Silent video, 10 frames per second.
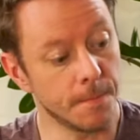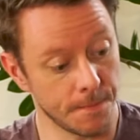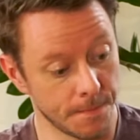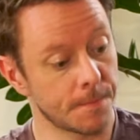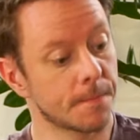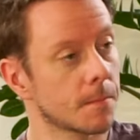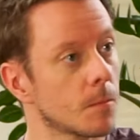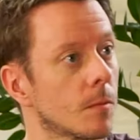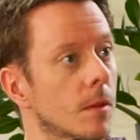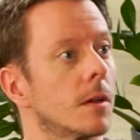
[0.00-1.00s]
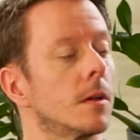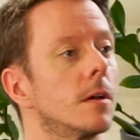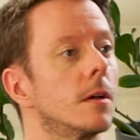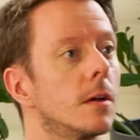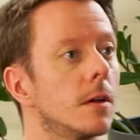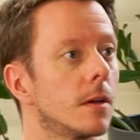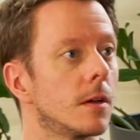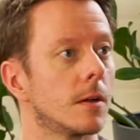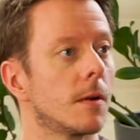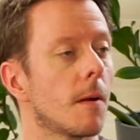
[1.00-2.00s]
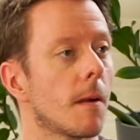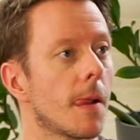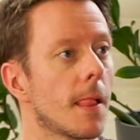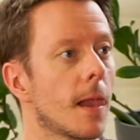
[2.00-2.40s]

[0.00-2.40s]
at something, and how there is